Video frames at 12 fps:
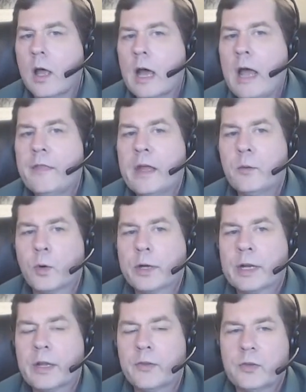and then we're
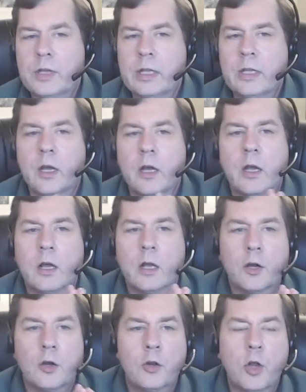going to see
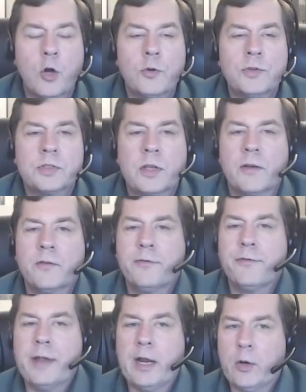close
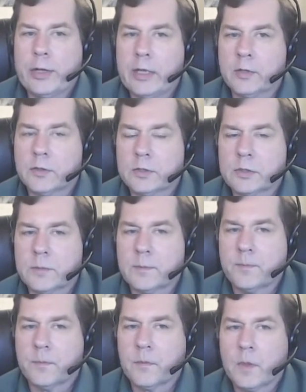variants,
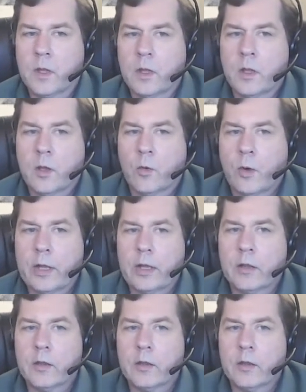right?